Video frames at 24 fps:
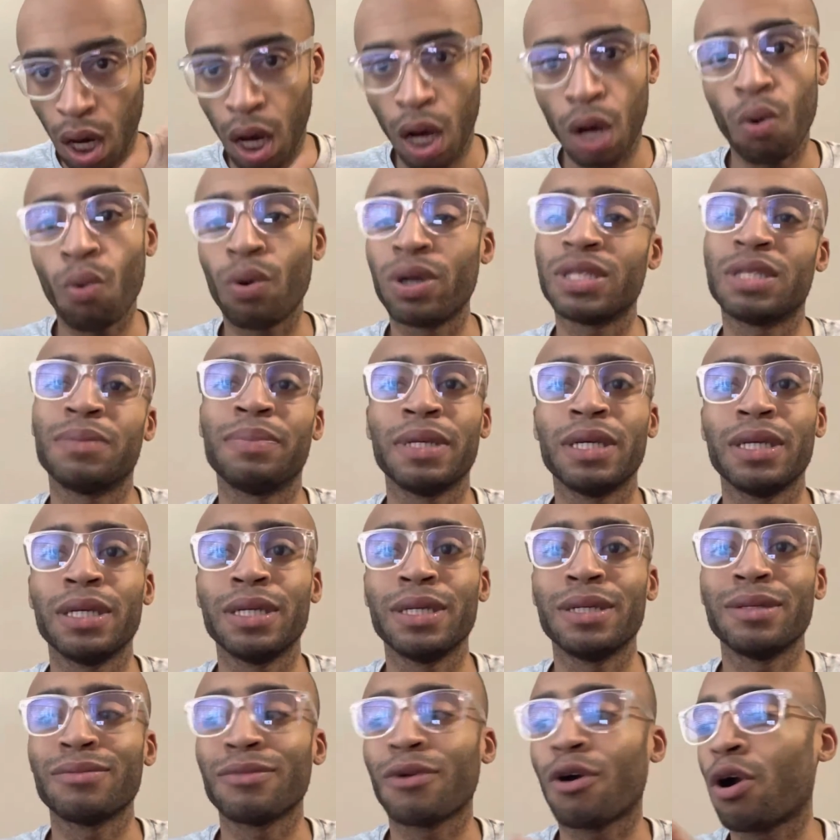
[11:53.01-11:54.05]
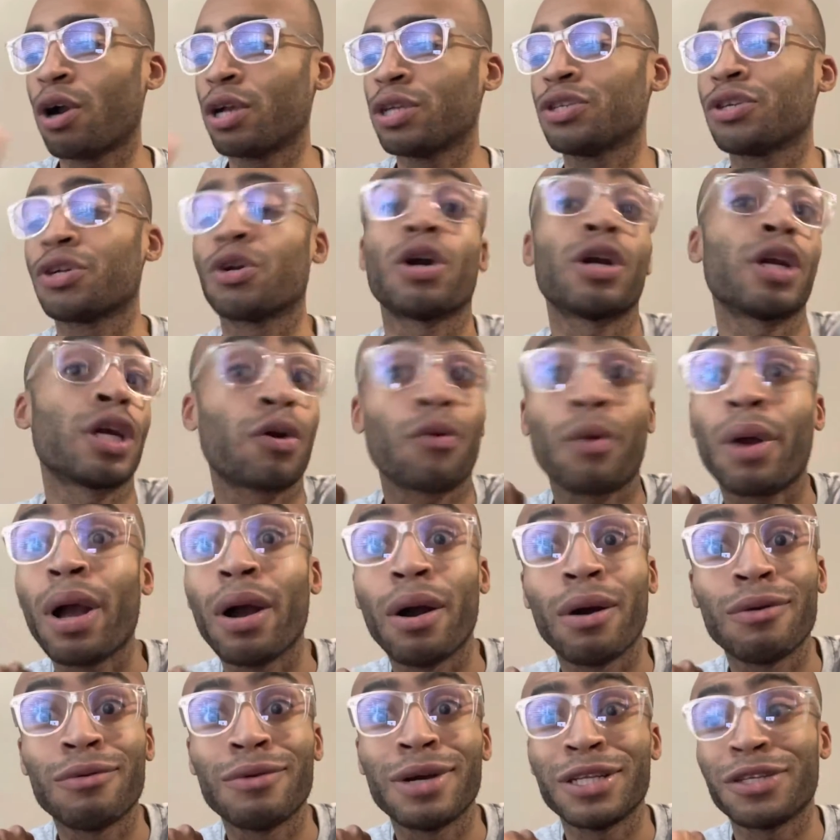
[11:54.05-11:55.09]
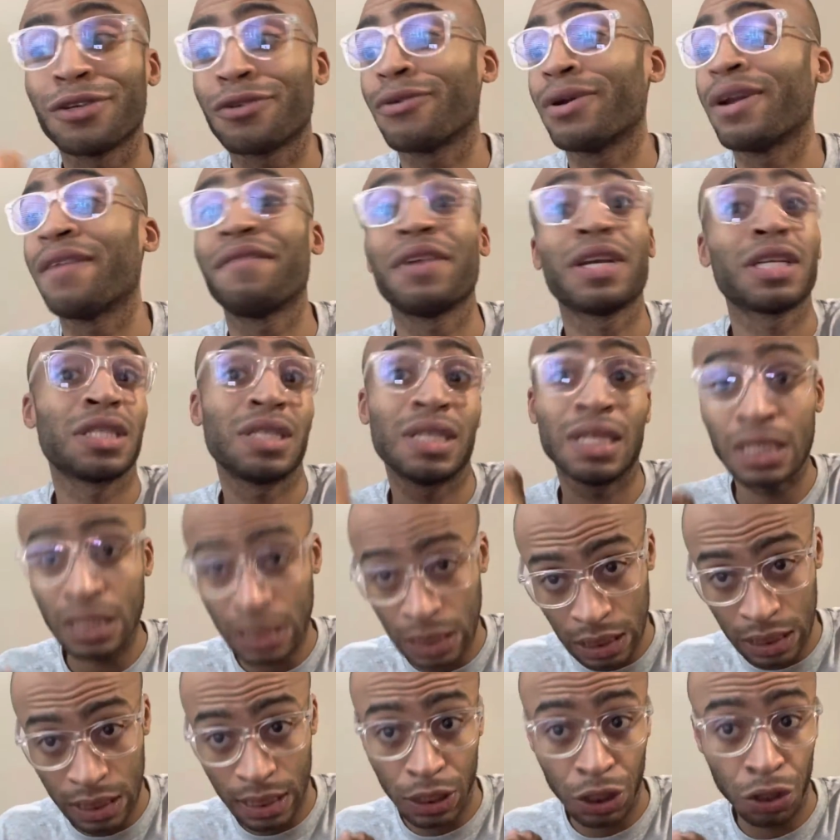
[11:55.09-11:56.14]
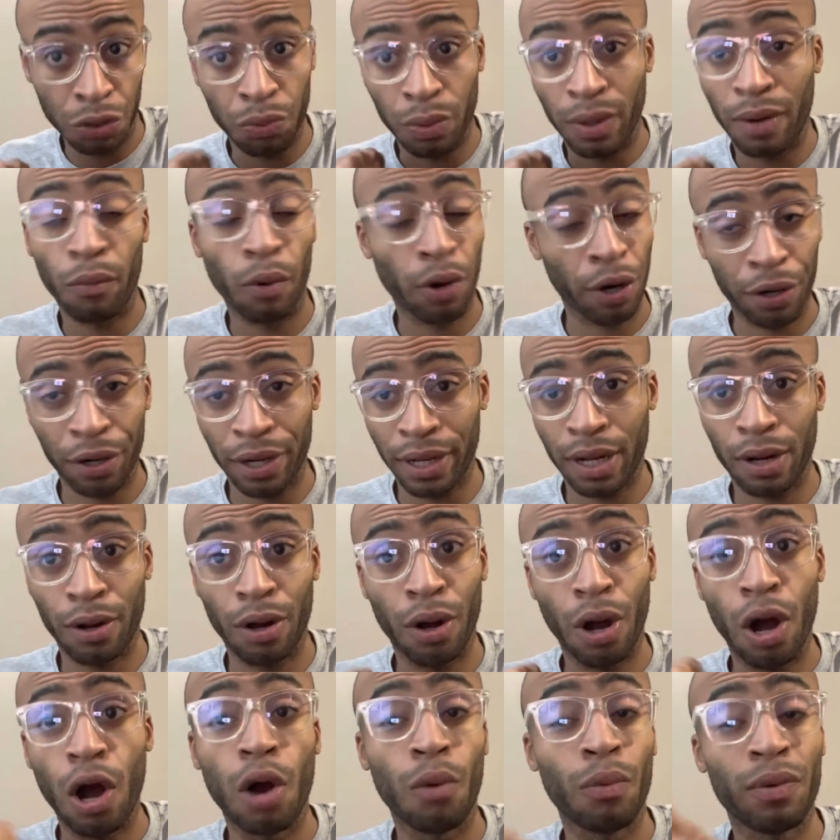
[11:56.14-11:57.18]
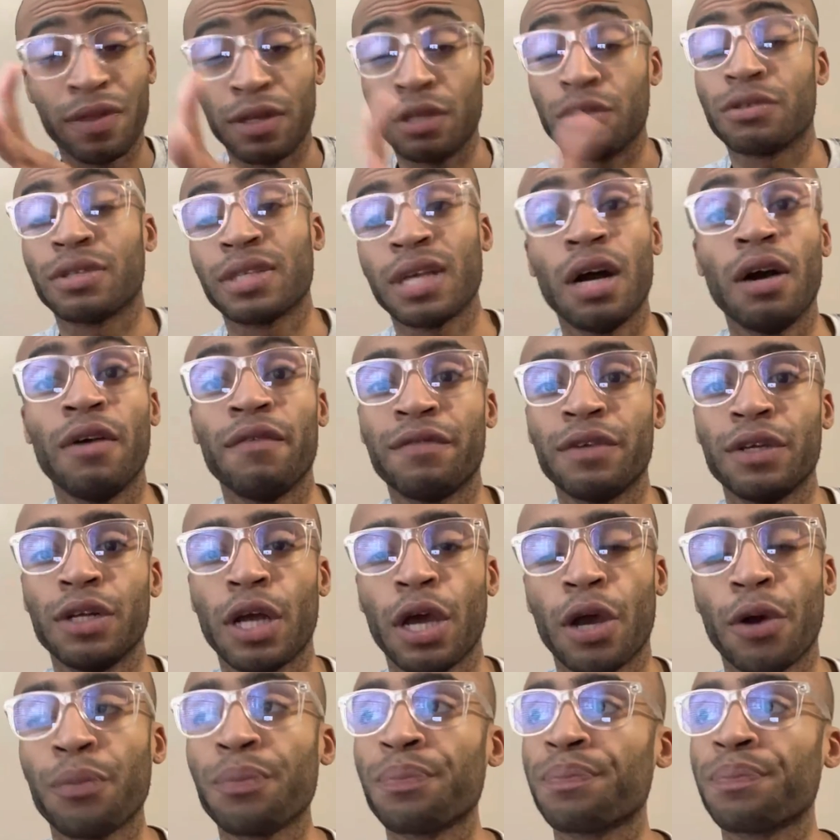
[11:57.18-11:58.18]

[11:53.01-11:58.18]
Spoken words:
going to grow, and you're going to fix these things that you want to work on within yourself, So